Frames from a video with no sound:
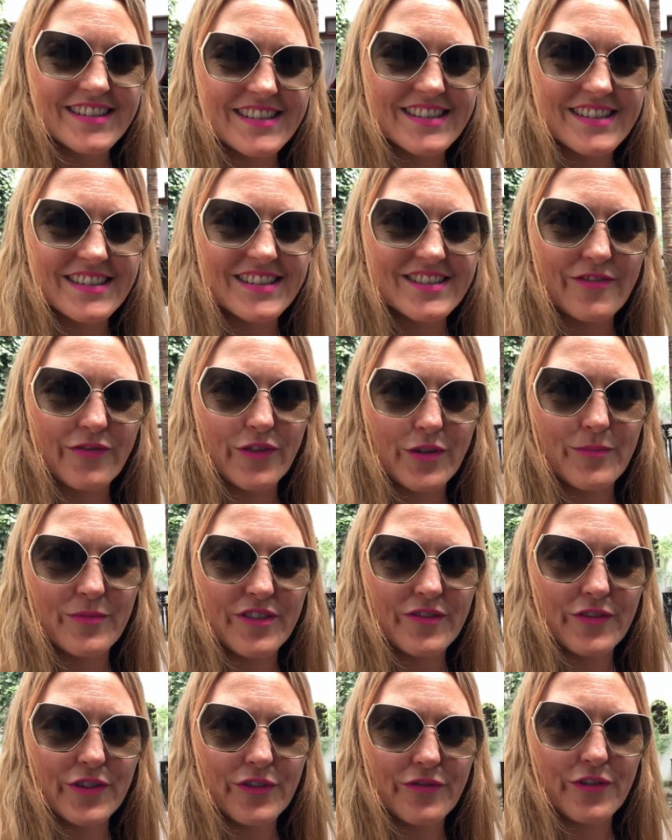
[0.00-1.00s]
This is
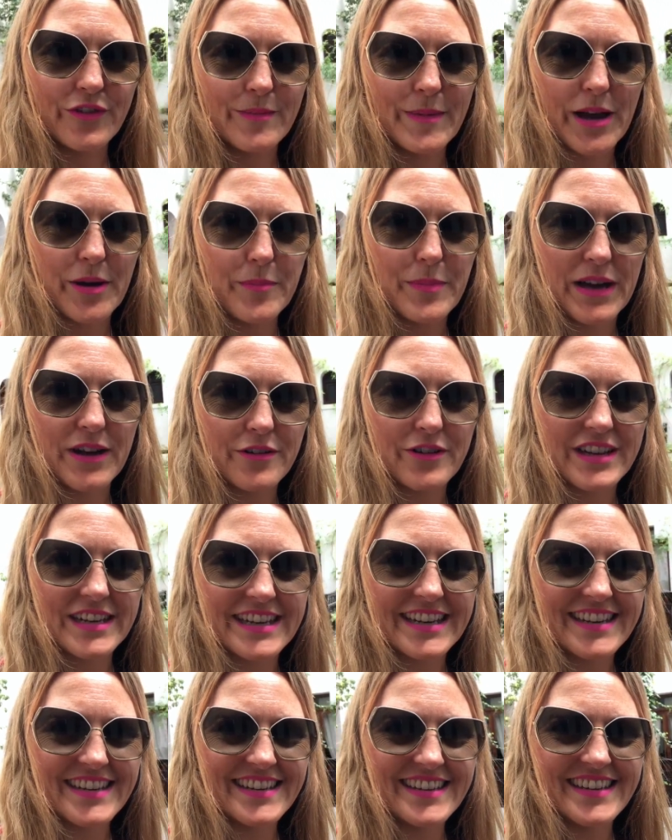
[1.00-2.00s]
the view from our
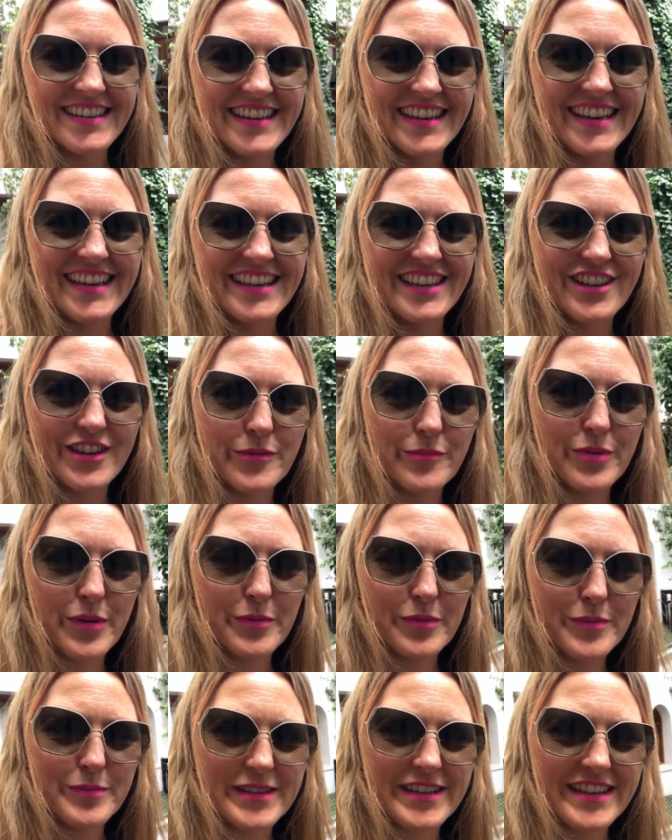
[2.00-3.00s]
balcony. You can
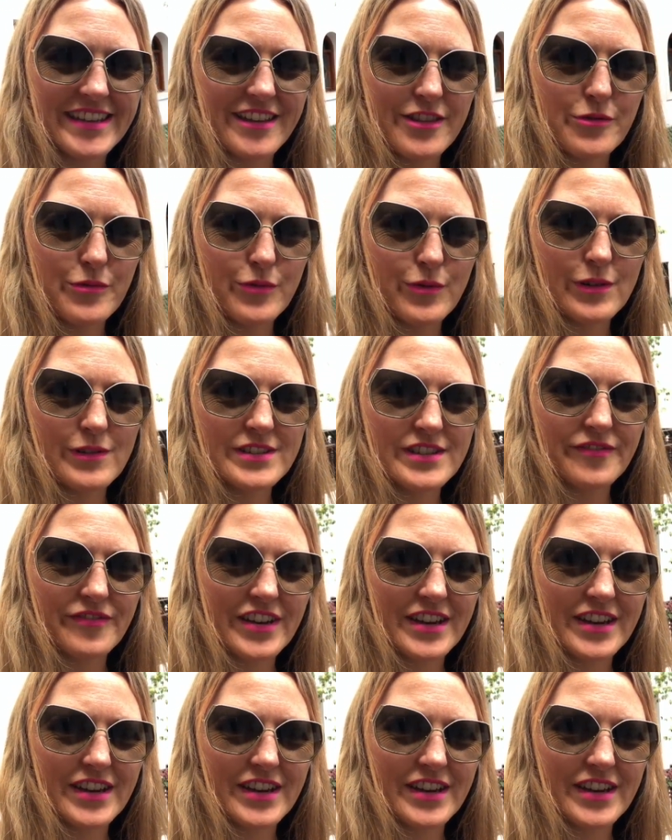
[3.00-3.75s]
probably hear the water